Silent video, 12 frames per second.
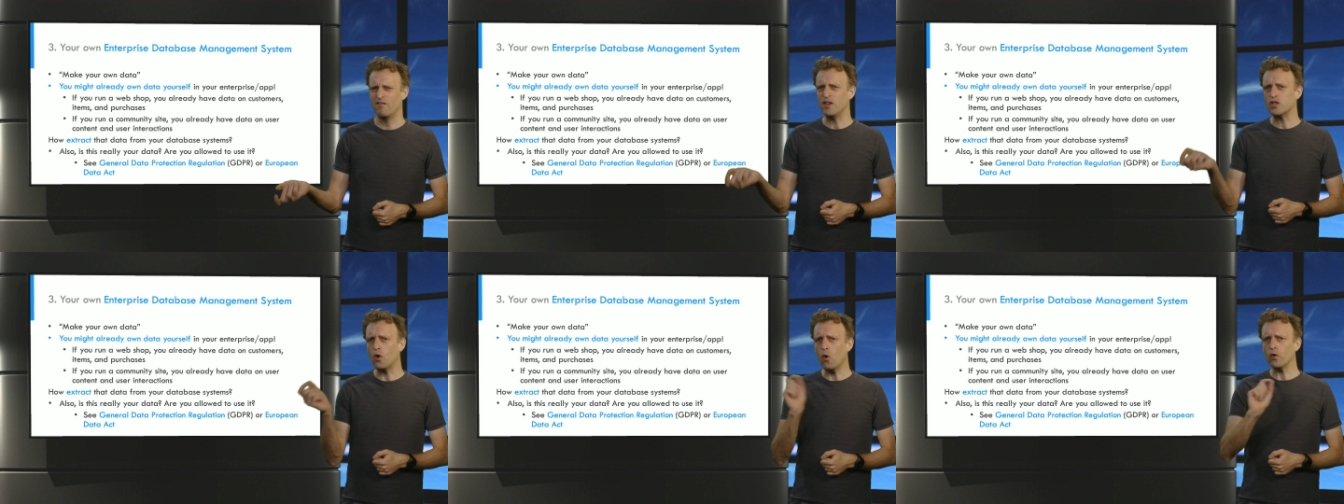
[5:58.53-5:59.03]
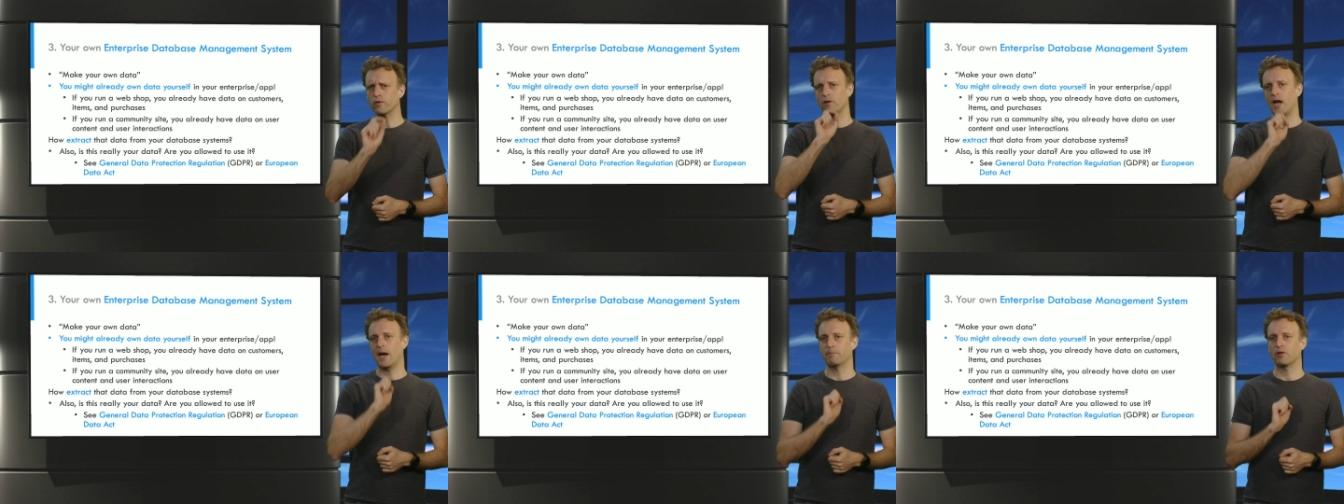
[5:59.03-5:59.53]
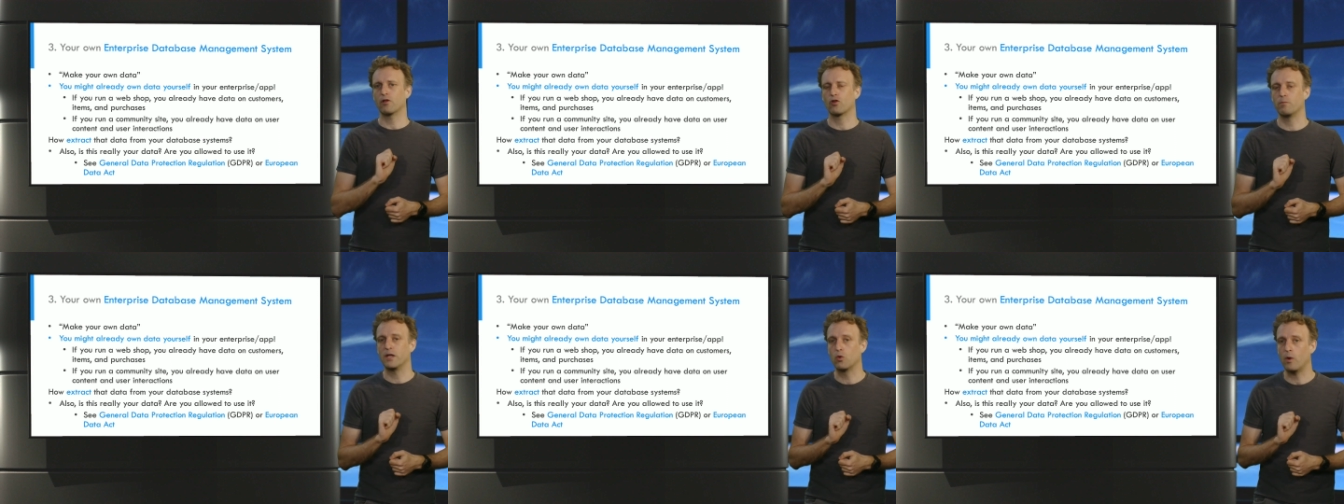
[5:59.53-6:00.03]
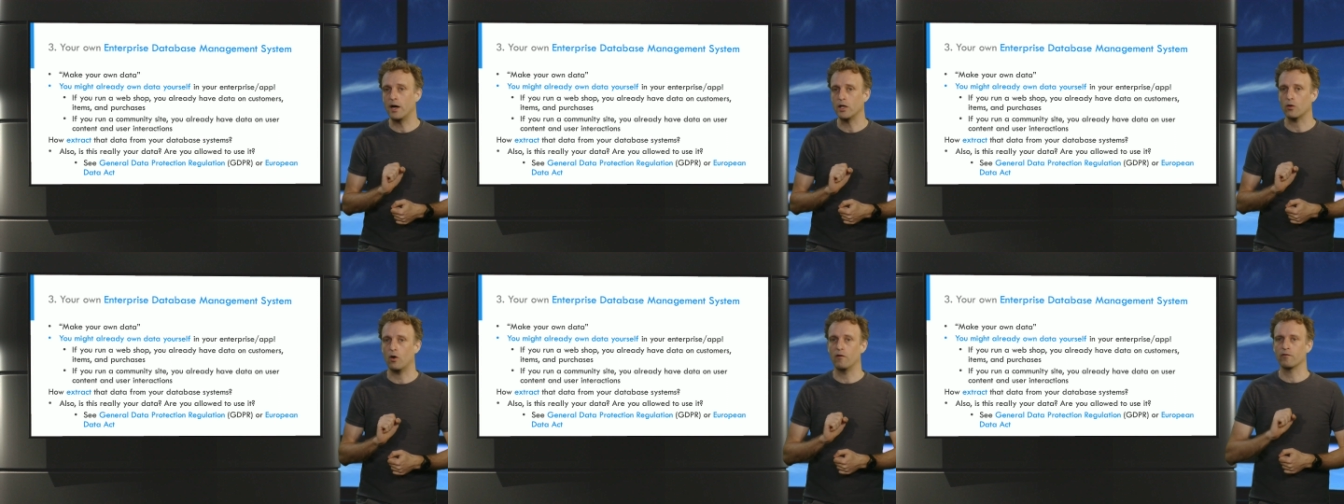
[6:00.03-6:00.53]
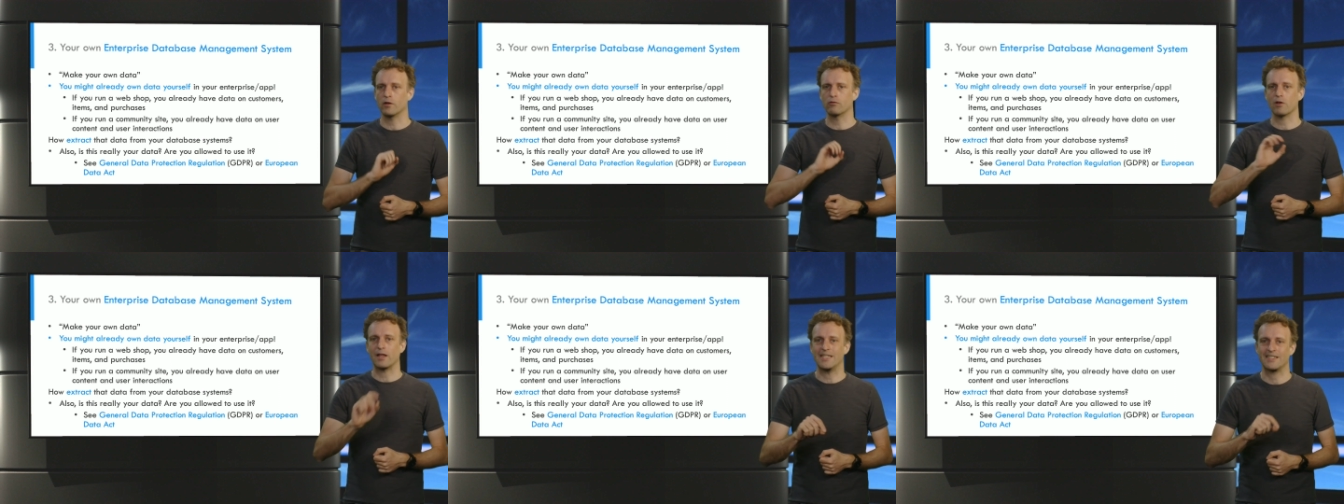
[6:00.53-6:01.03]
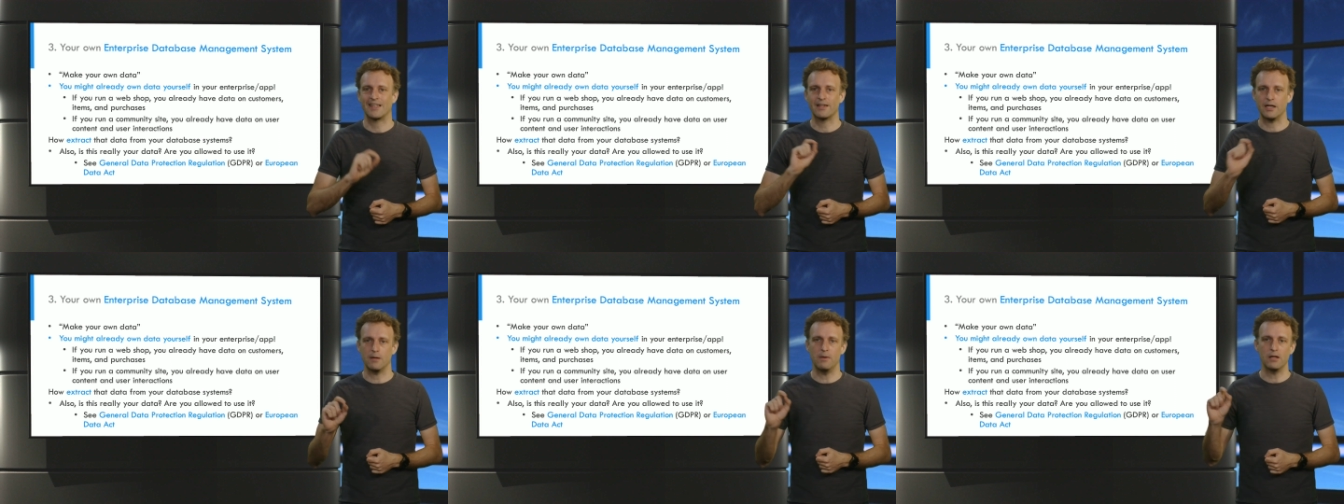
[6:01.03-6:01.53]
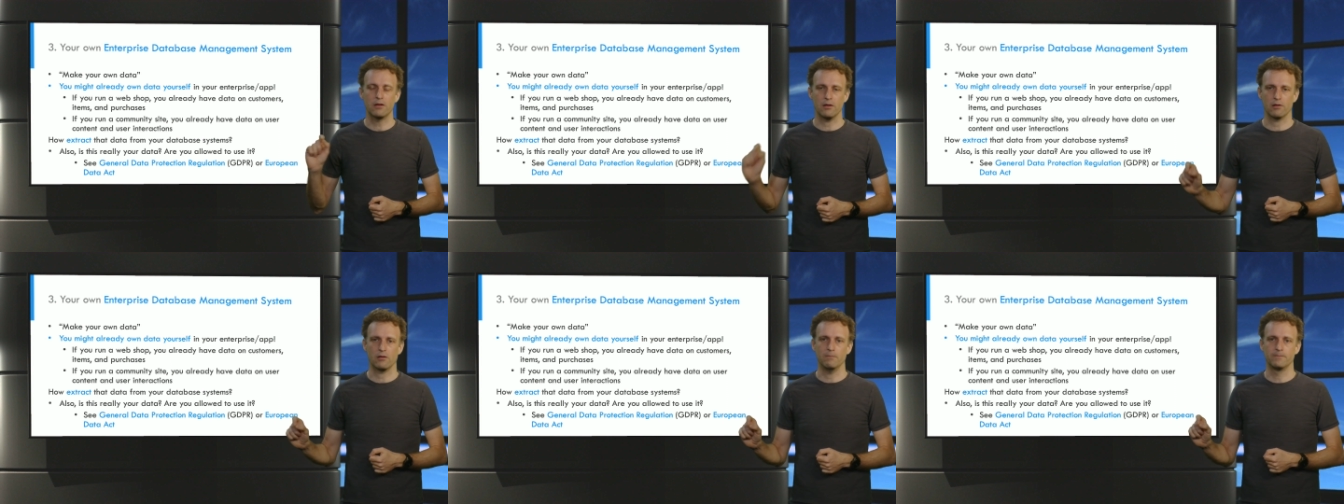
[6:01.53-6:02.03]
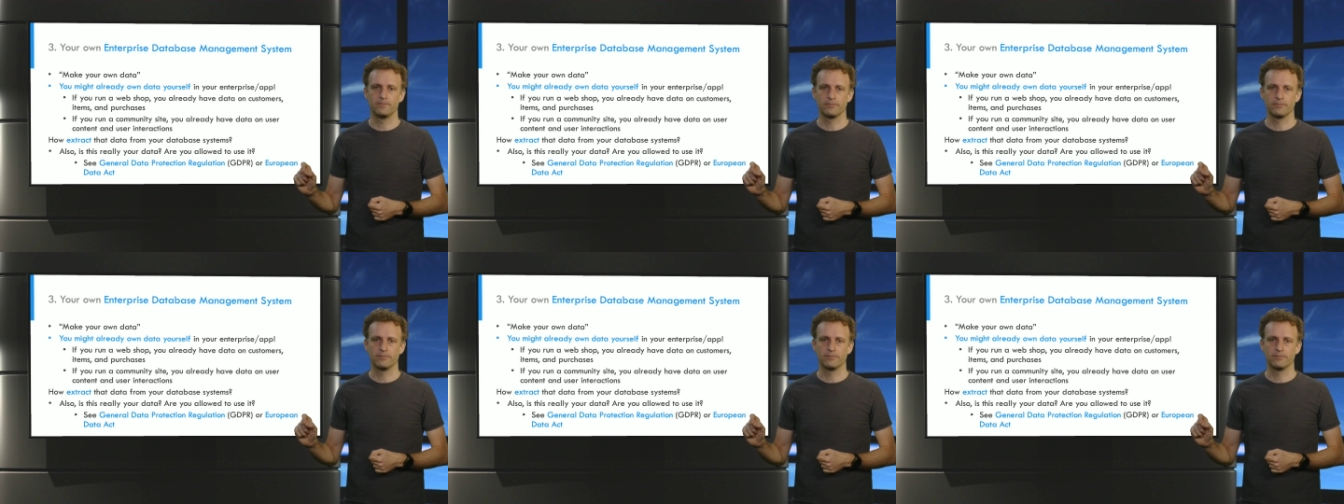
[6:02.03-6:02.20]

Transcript: which also happens to be quite often a relational database system.